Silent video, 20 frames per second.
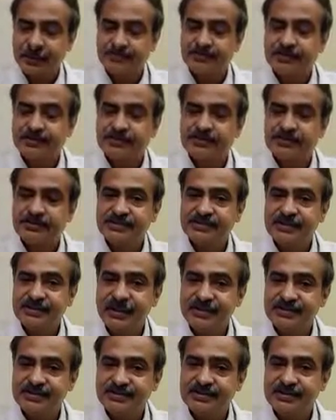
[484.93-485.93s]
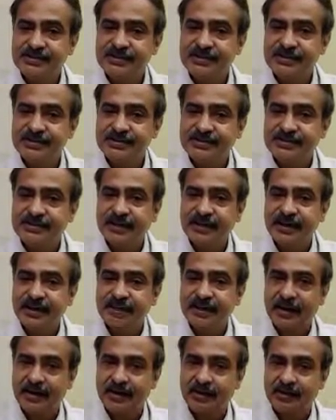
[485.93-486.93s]
which is classically described
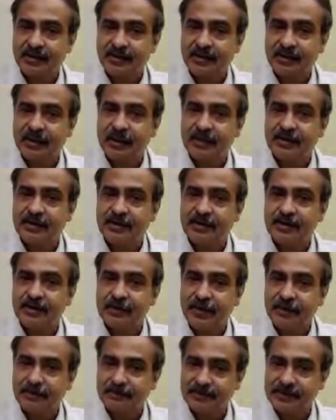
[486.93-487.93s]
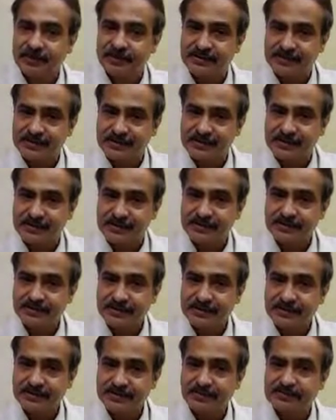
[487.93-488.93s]
as cobweb appearance,
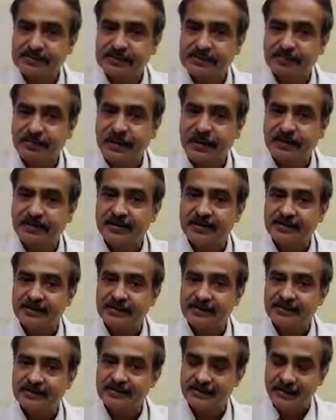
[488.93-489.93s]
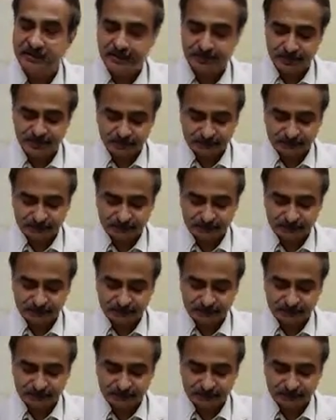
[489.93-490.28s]
that is spider's web.